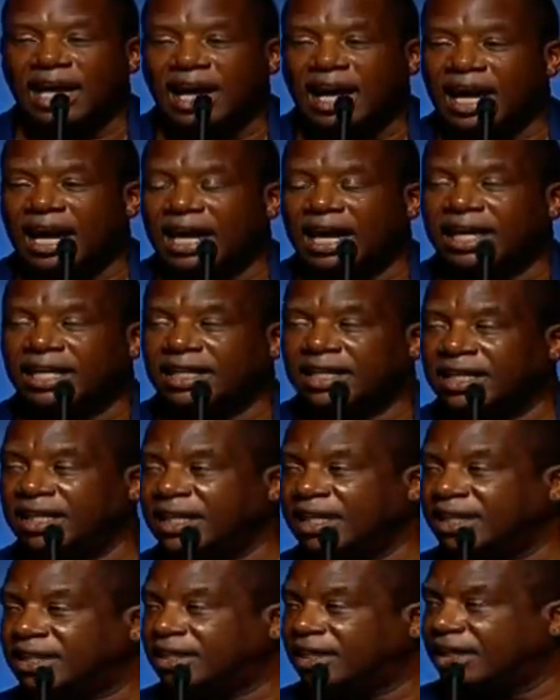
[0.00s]
I
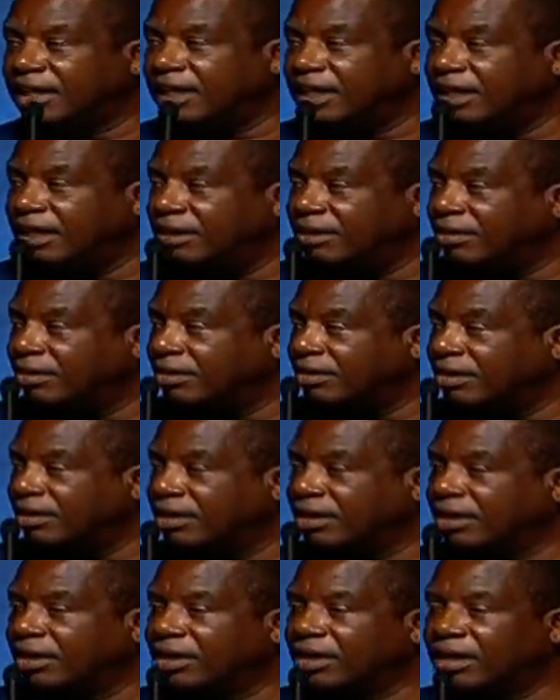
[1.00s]
need to hear
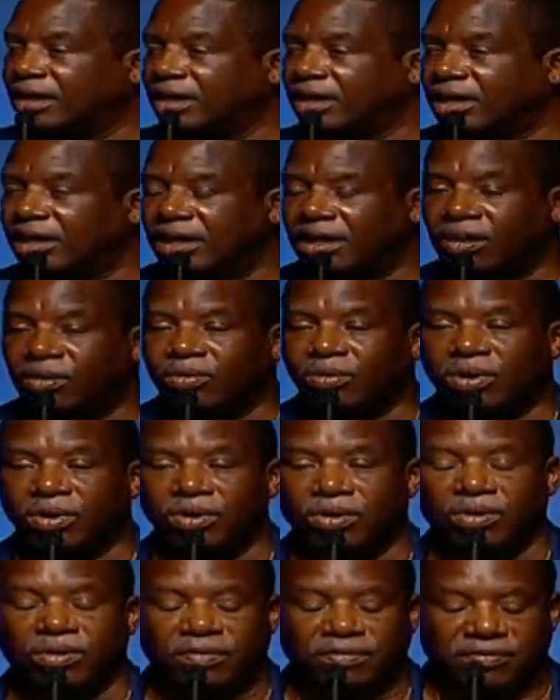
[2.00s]
a
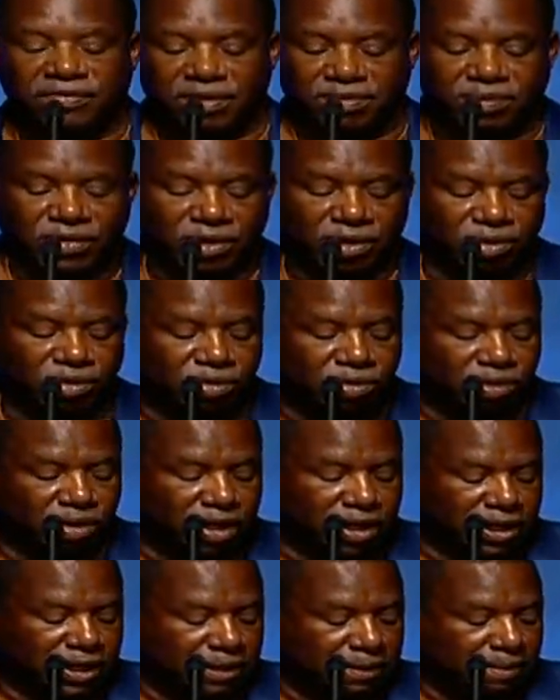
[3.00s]
word from the
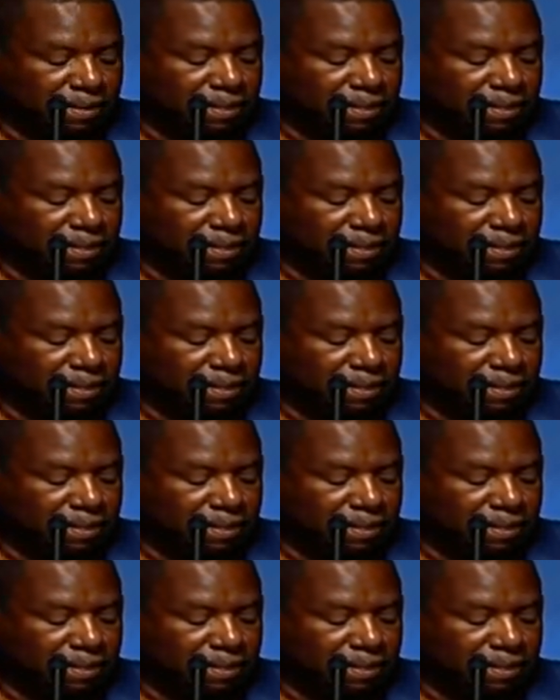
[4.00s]
Lord.